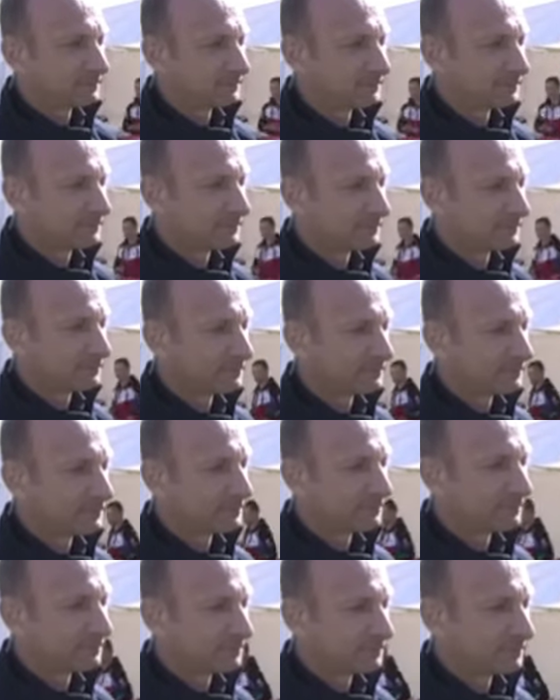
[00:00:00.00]

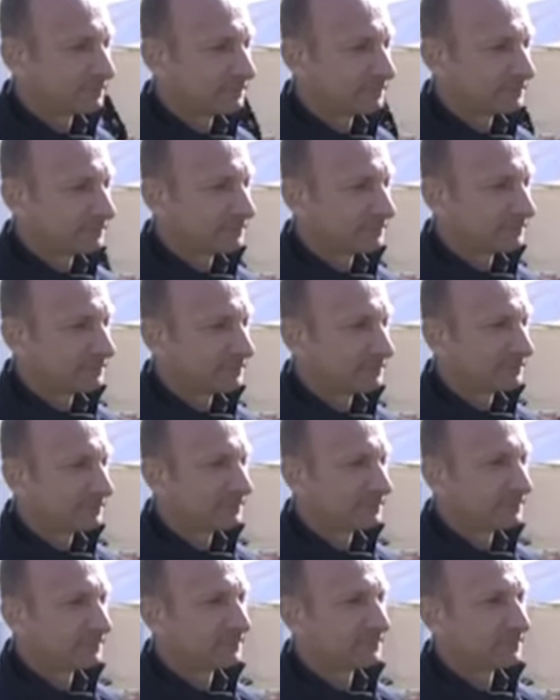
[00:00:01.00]

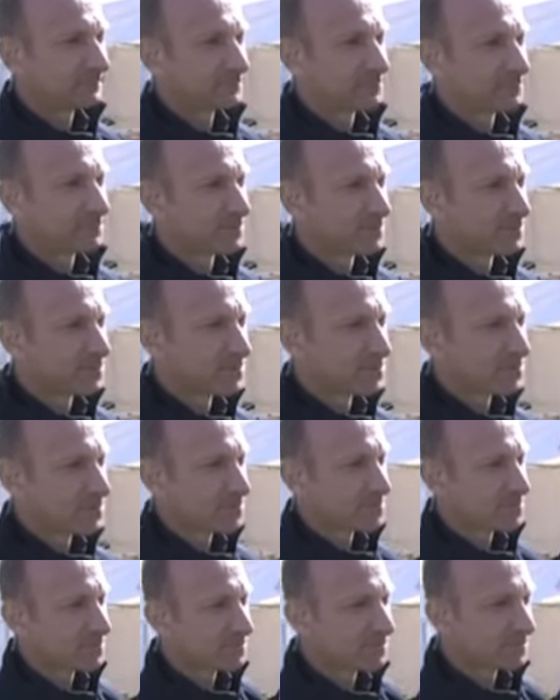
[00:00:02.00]

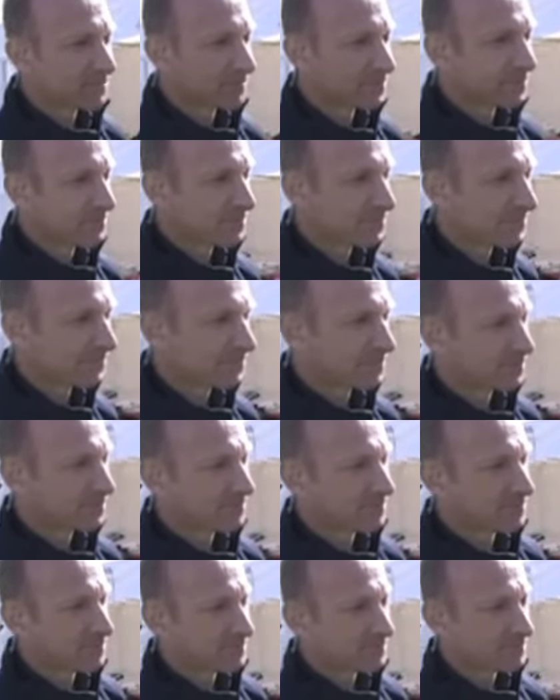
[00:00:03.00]

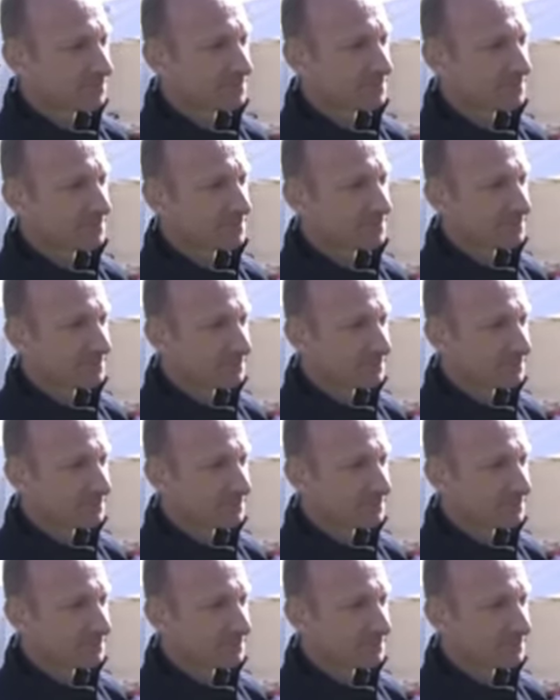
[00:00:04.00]
(not speaking)